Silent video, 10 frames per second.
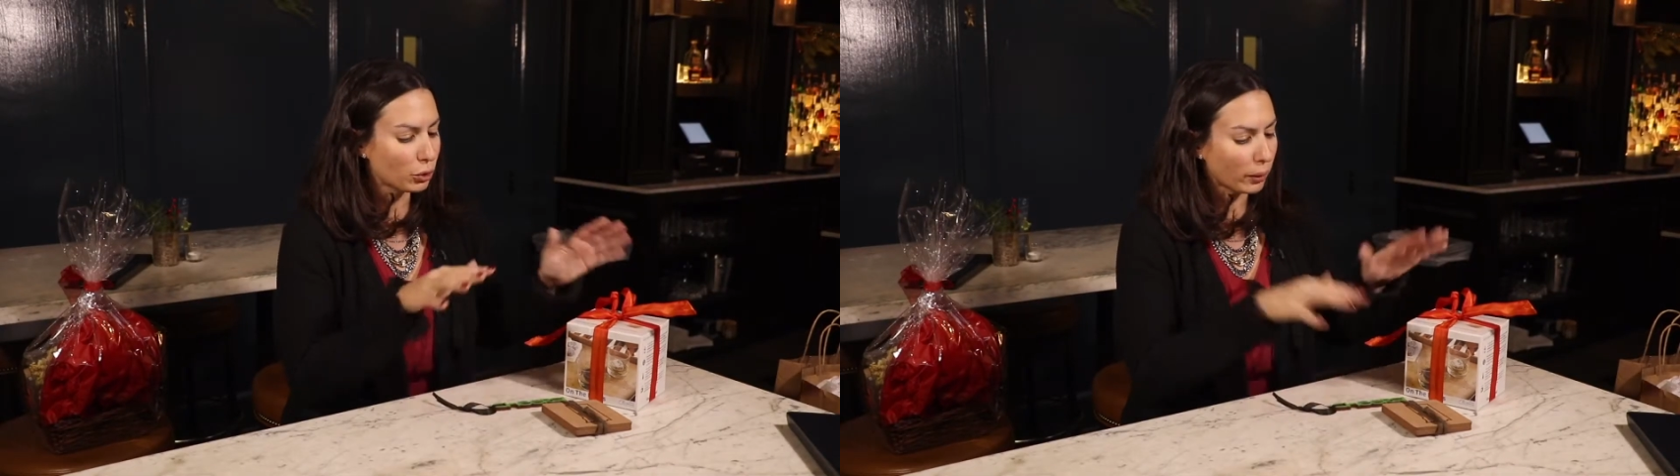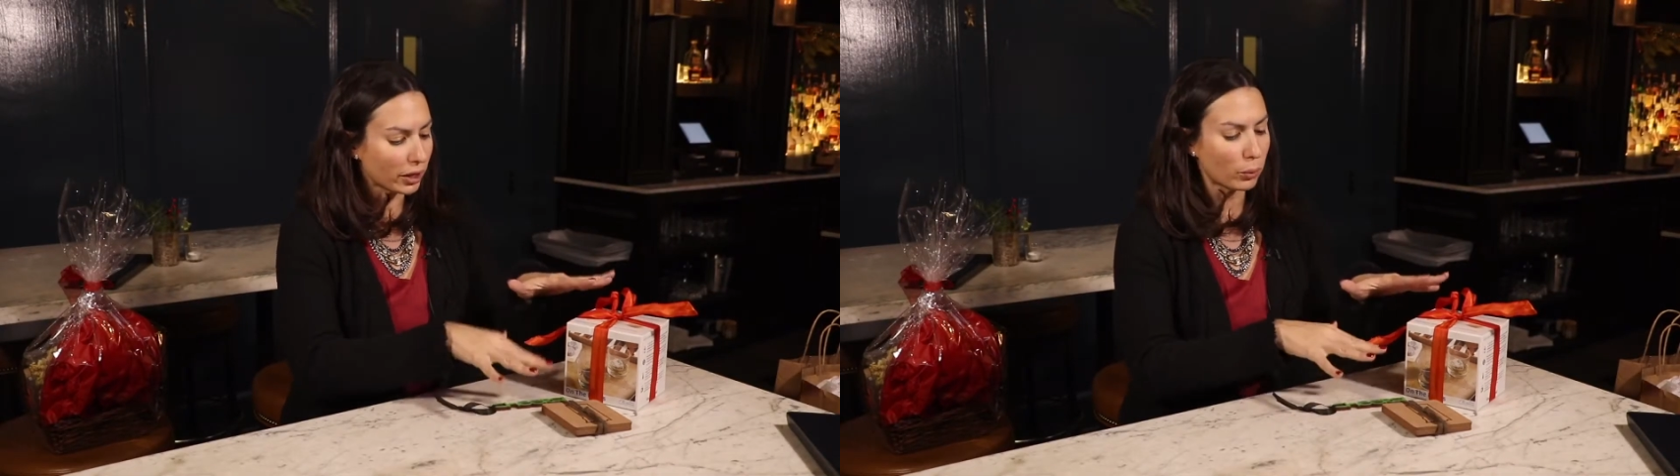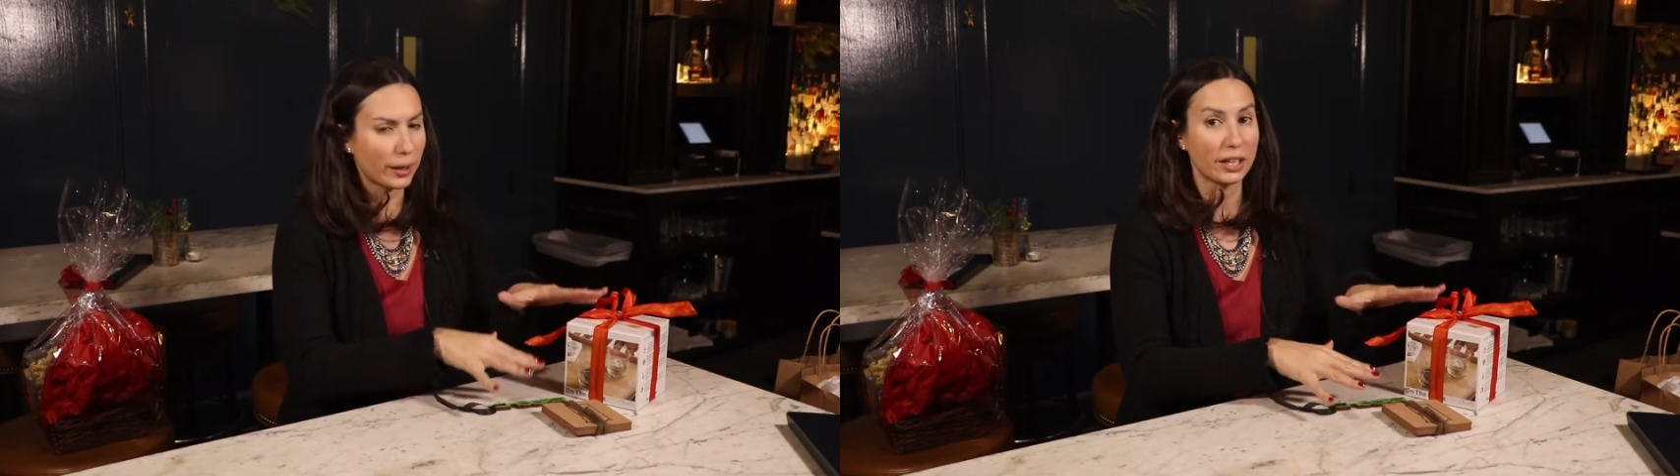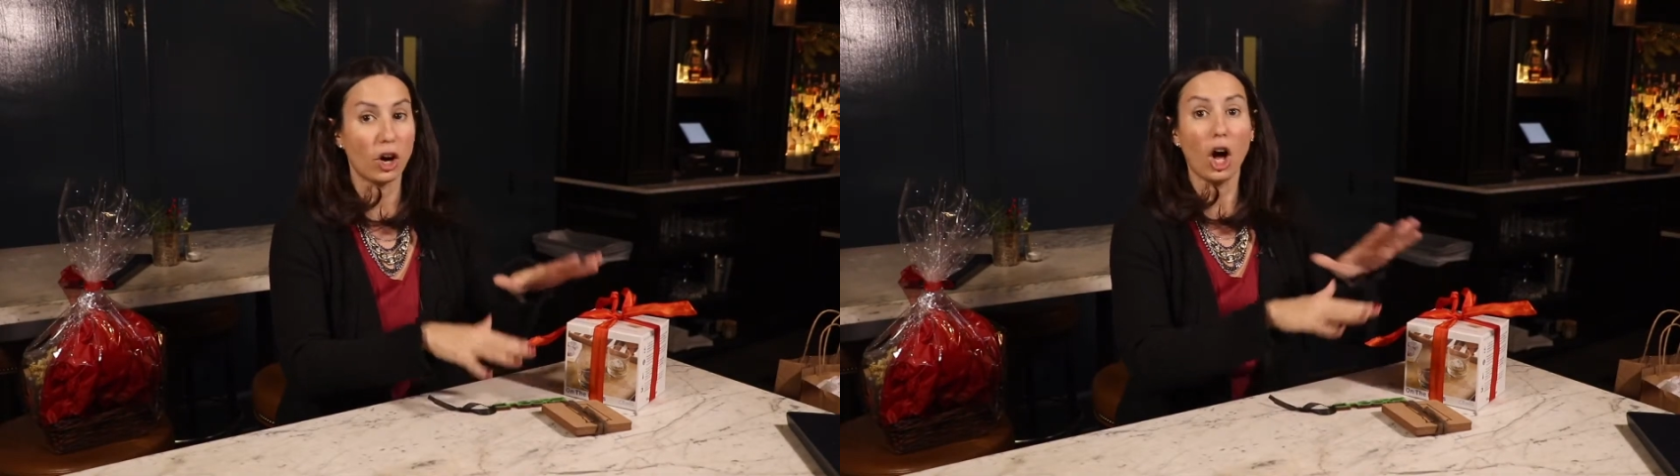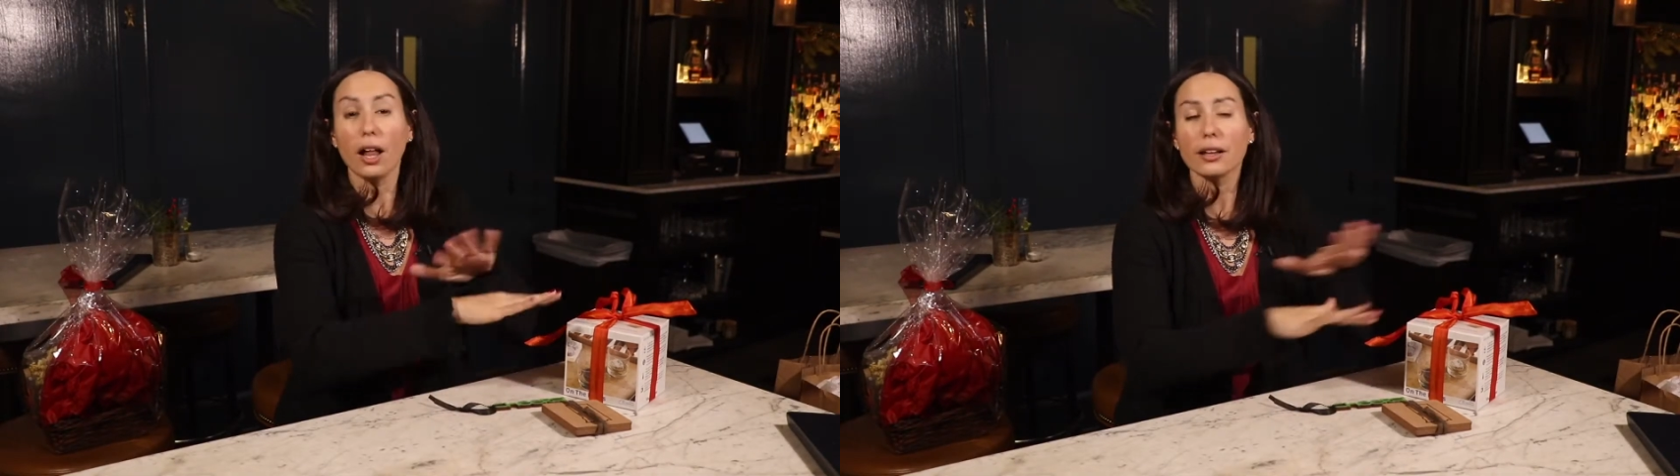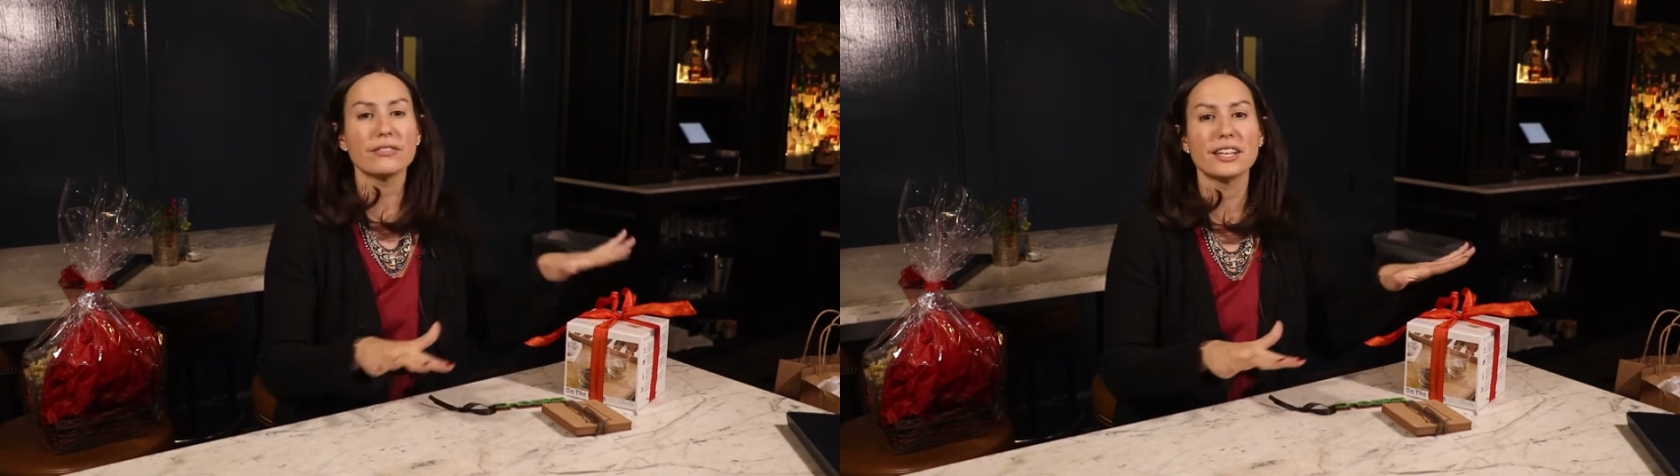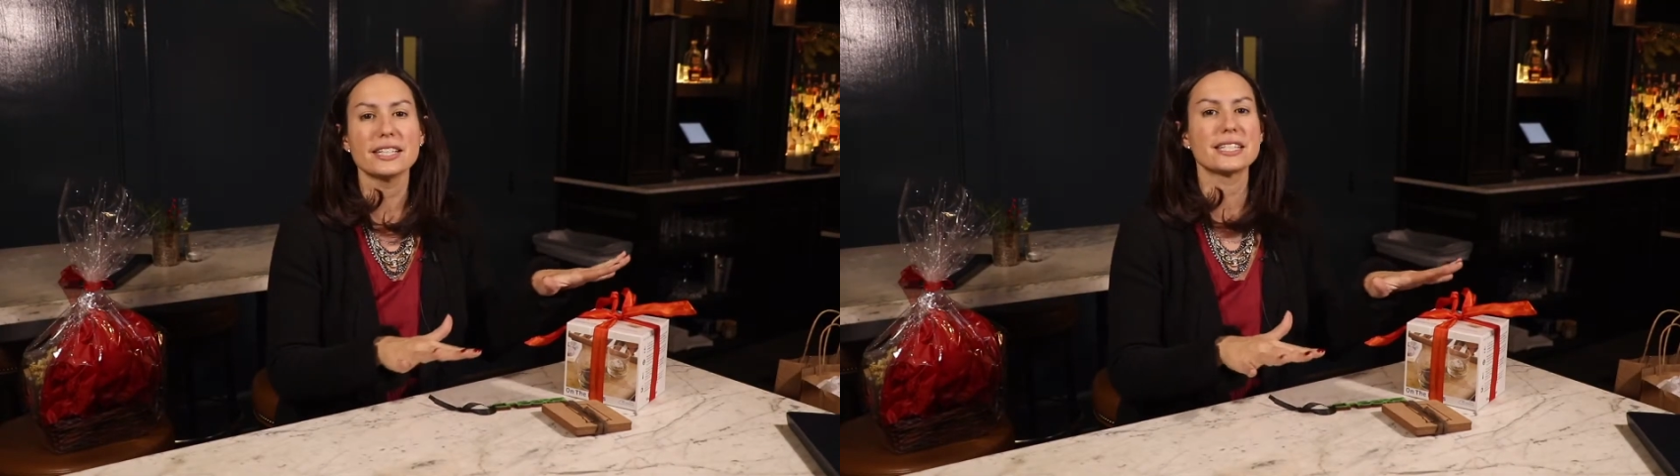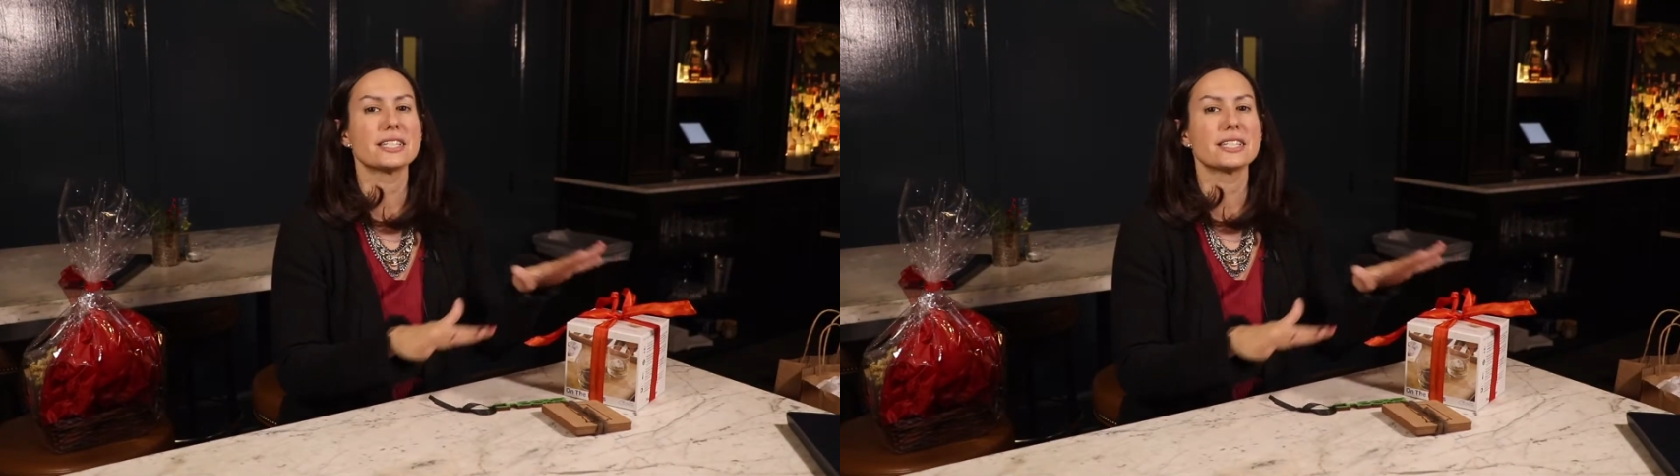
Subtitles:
you want to win all of this,